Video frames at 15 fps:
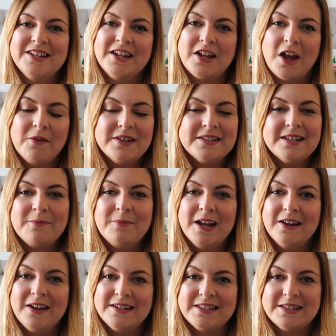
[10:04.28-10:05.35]
think going somewhere
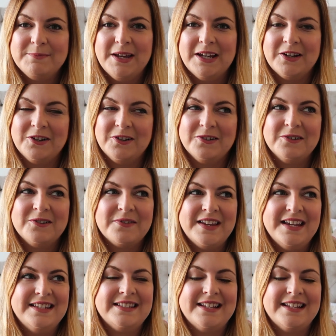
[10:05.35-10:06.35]
like Smiggle these